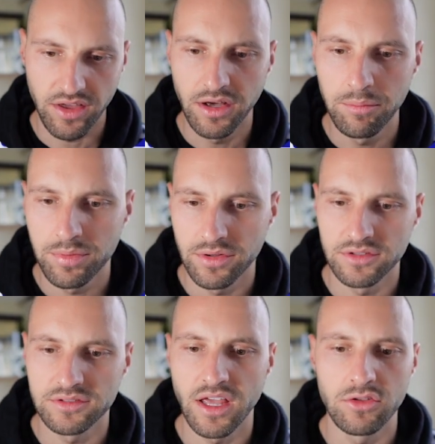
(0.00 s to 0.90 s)
up,
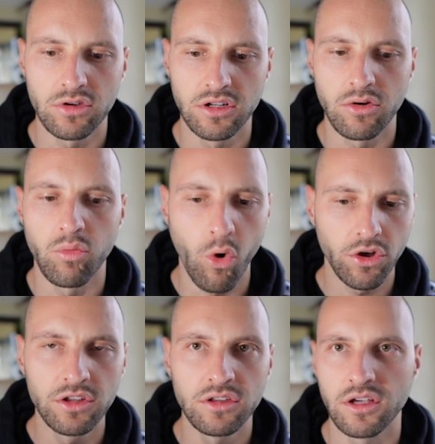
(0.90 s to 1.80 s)
then you click
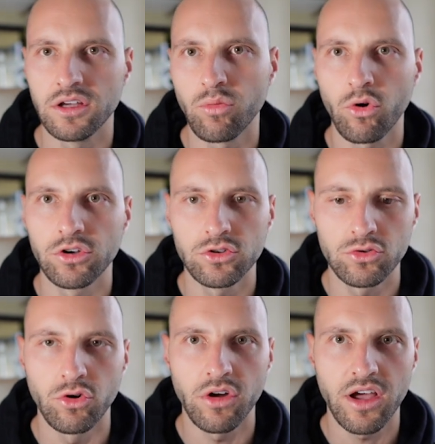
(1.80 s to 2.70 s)
login and login into
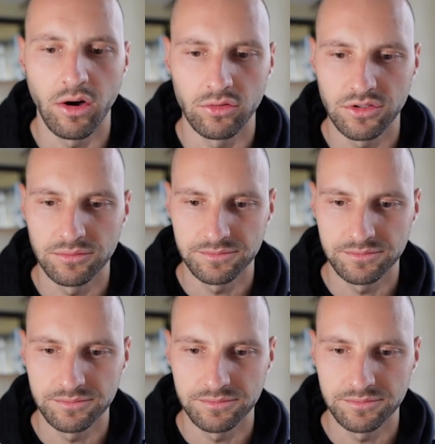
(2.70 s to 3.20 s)
your account.